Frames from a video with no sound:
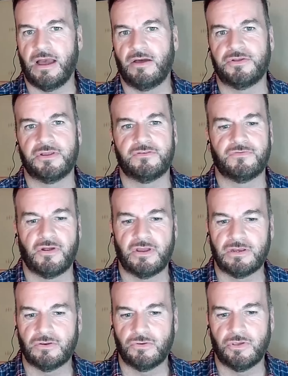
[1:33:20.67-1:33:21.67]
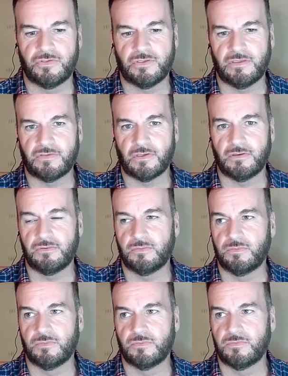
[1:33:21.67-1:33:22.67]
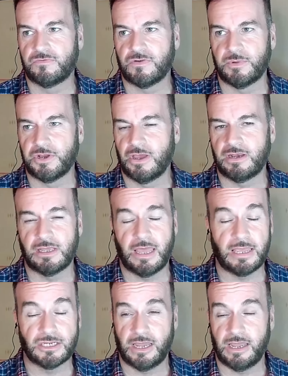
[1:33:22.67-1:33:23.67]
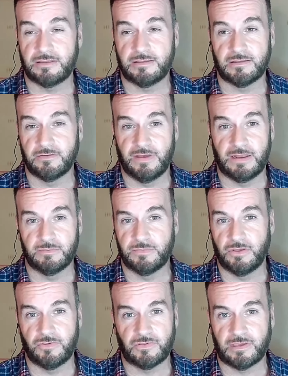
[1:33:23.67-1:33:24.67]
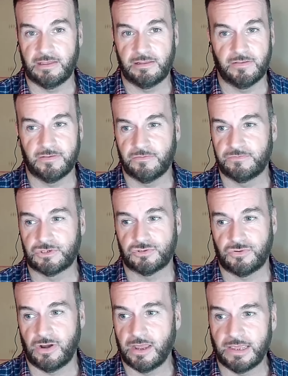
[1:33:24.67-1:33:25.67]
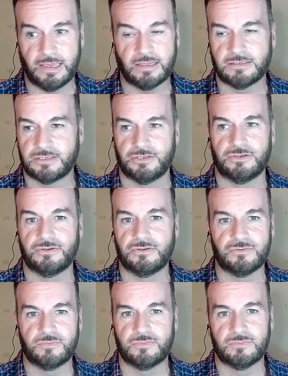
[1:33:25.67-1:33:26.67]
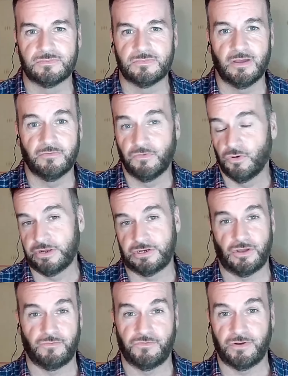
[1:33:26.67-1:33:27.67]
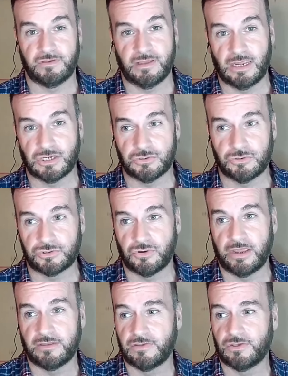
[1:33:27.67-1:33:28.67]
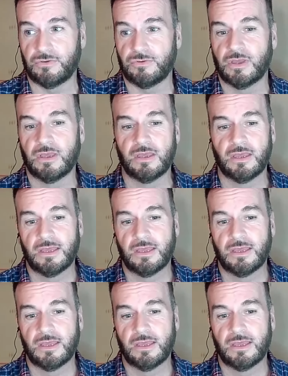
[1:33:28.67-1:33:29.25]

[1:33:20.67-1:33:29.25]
crowded, very noisy. So from an early age, I had to develop those skills of trying to avoid confrontation or trying to